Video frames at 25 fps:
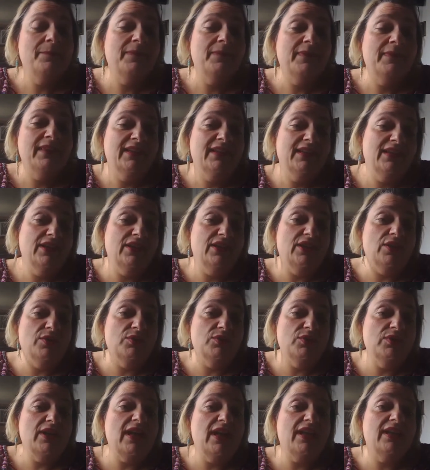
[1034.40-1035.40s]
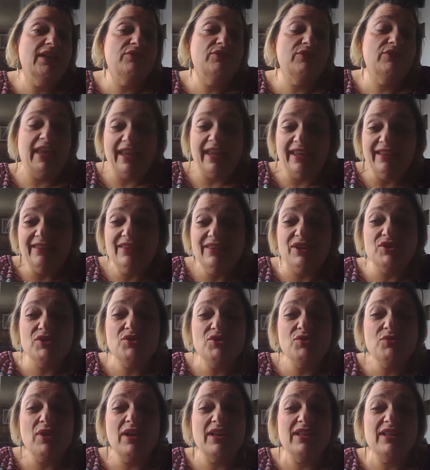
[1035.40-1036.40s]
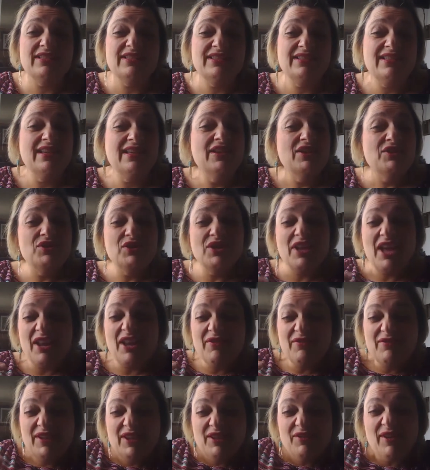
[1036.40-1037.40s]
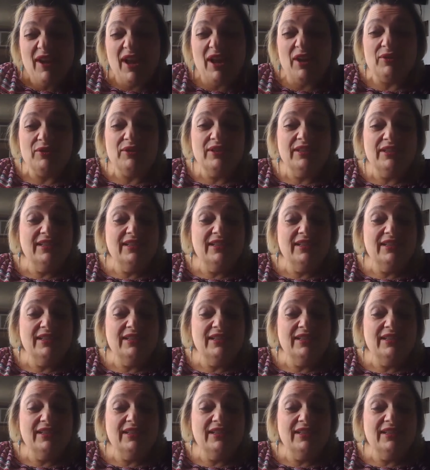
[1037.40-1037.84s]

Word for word: you know yeah. you gain their trust you got to figure out